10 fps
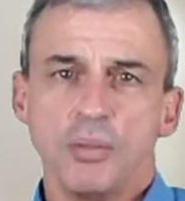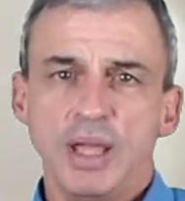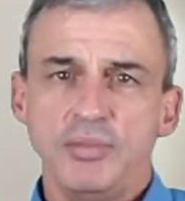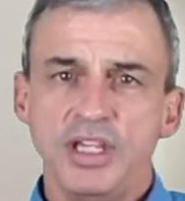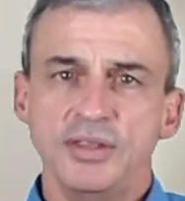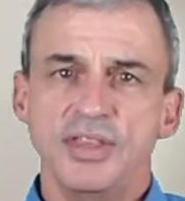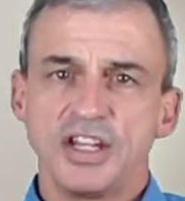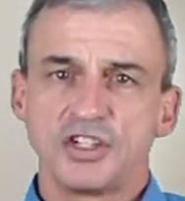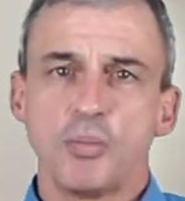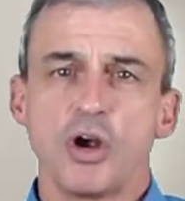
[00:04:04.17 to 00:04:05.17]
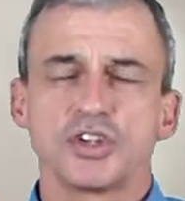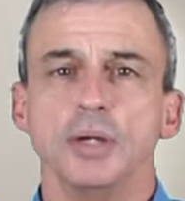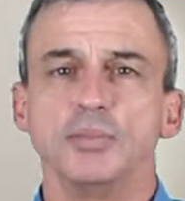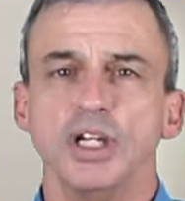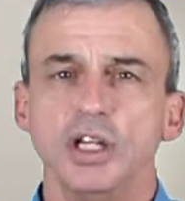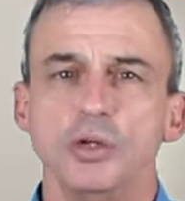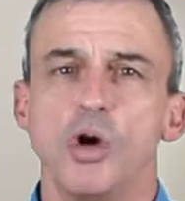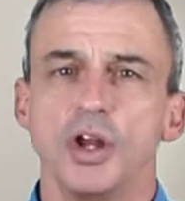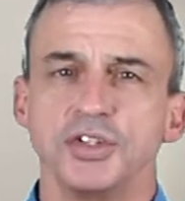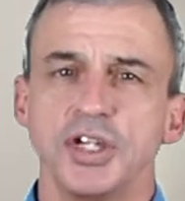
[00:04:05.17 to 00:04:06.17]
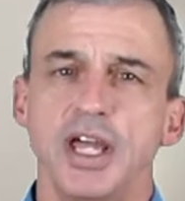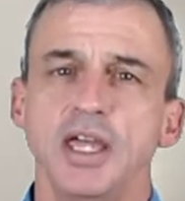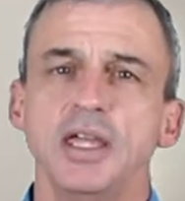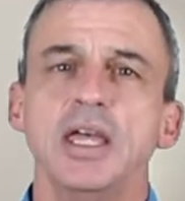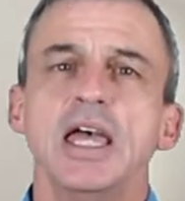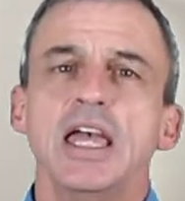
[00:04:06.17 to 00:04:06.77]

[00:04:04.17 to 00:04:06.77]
or maybe that sparks something that you want to say.